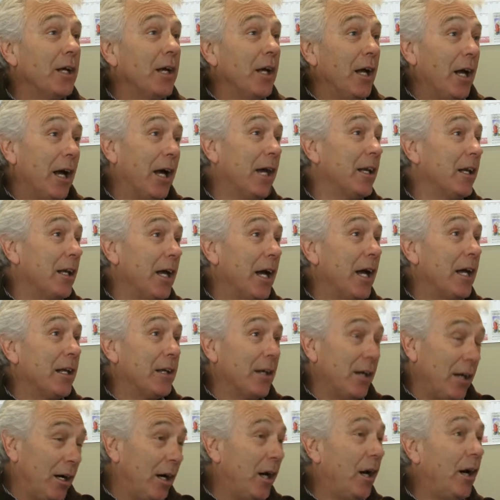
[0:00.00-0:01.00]
and
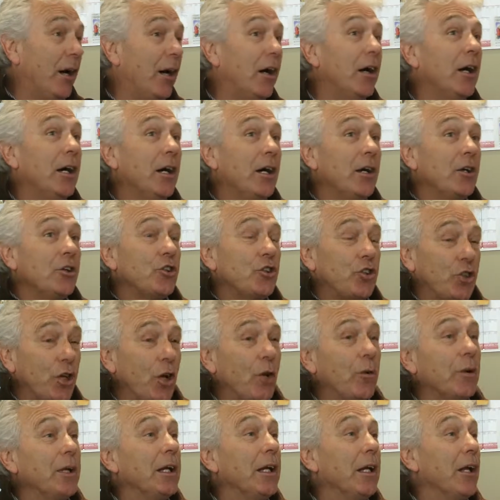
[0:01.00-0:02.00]
are
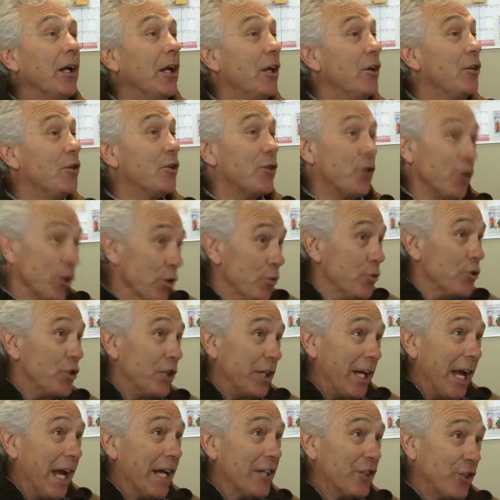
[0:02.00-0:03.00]
showing
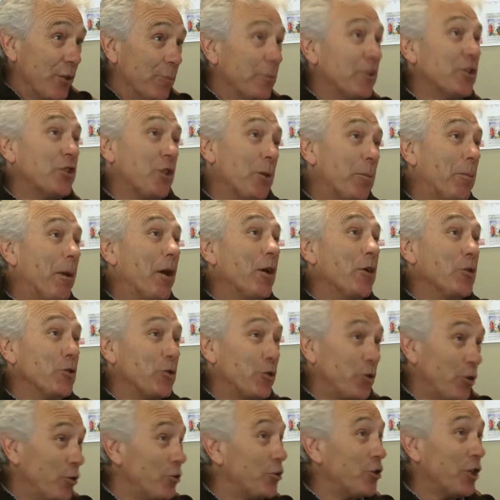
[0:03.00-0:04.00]
enthusiasm as opposed
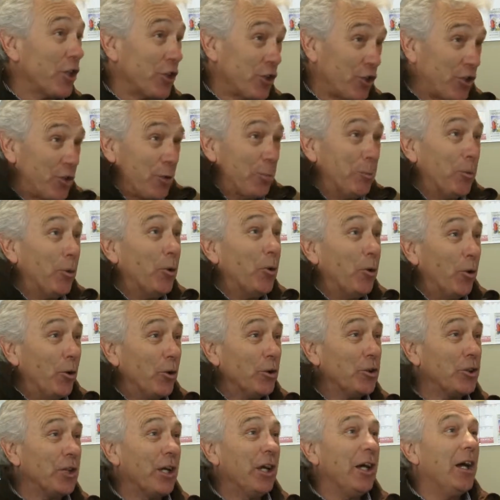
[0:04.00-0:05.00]
to just
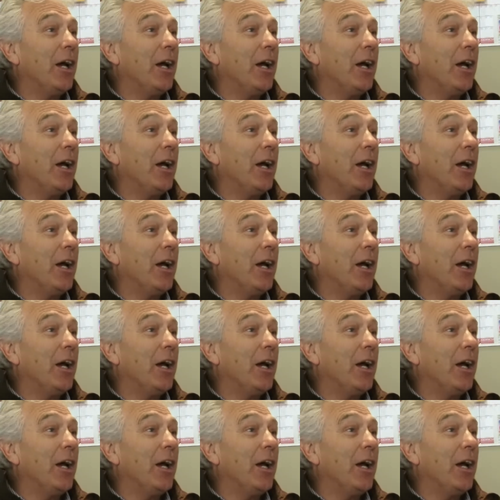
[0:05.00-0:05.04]
support.